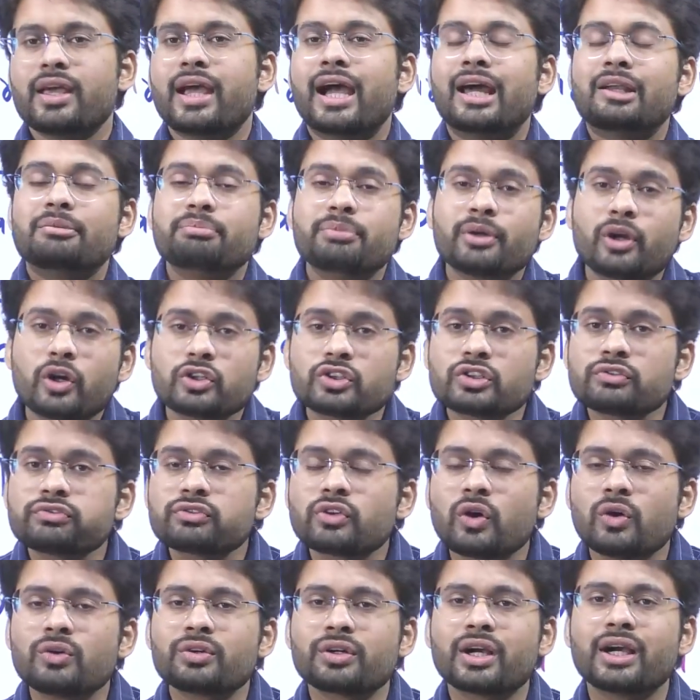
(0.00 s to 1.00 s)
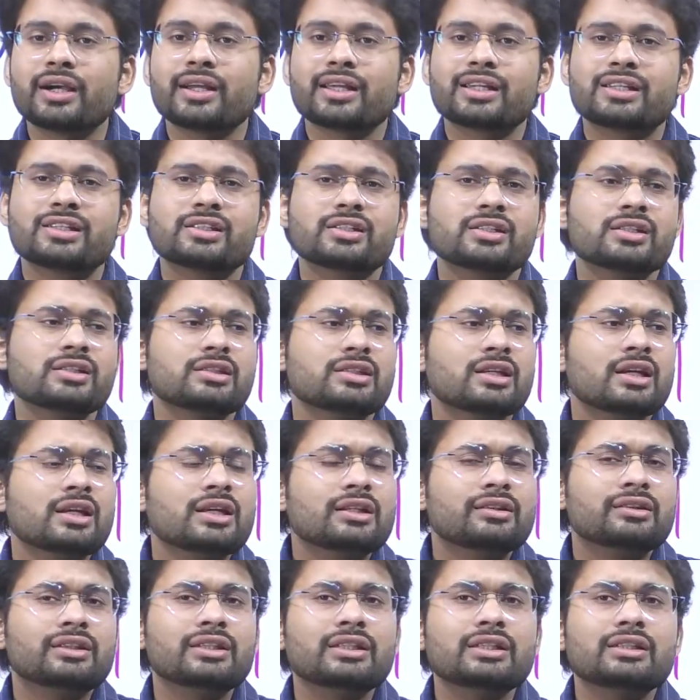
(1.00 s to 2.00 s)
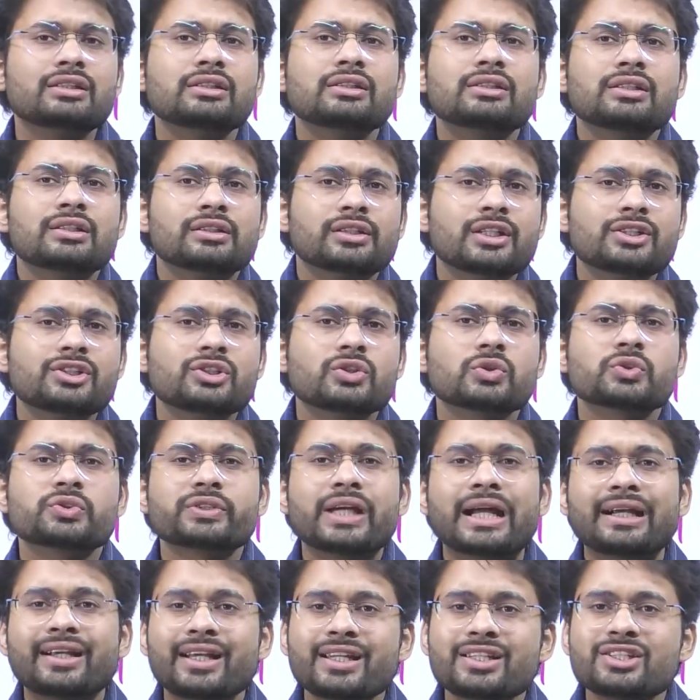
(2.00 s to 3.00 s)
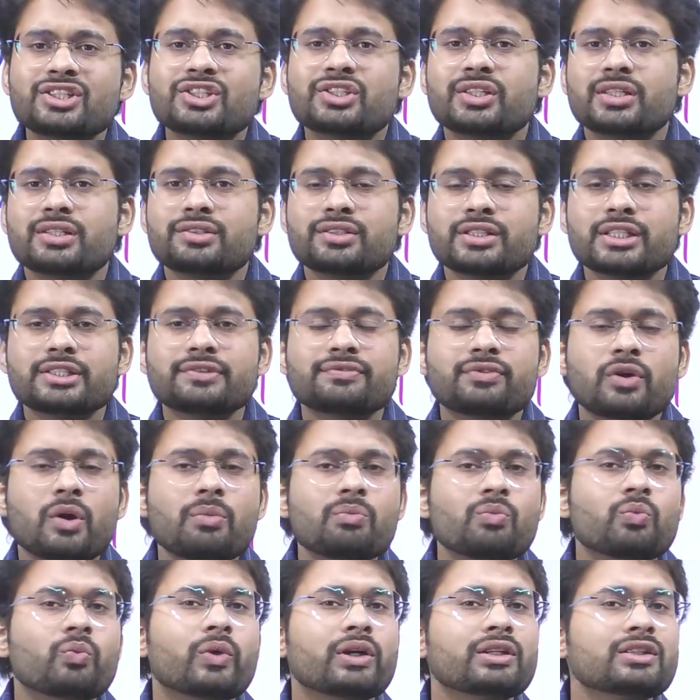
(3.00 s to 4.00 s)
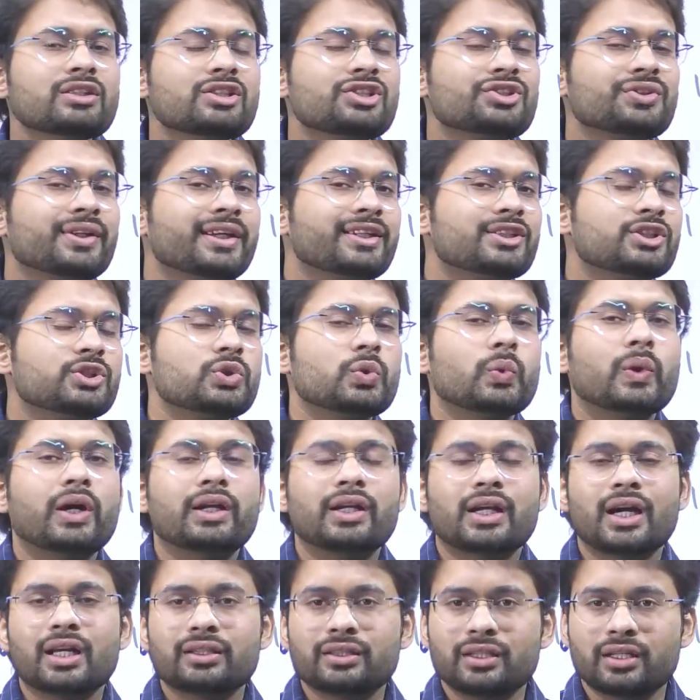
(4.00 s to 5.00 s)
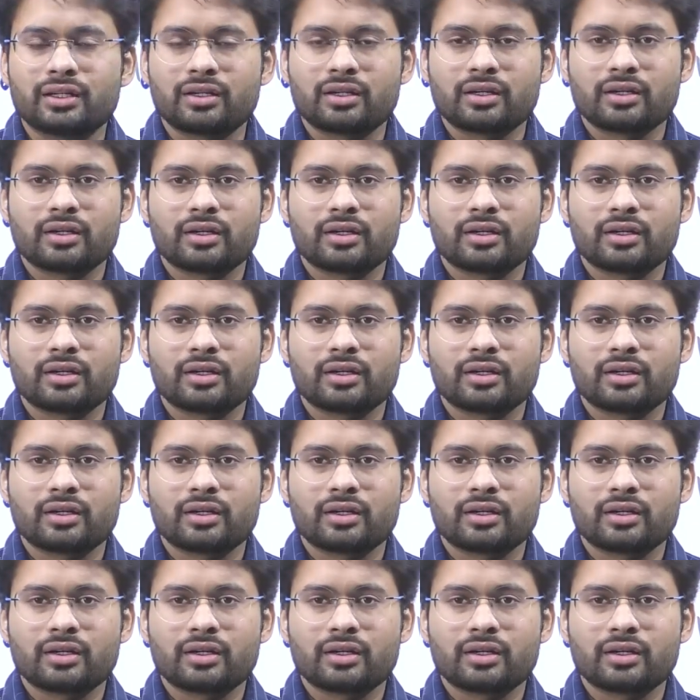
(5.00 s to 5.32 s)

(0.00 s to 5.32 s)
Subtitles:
And because of contradictions, the society changes from one stage to another.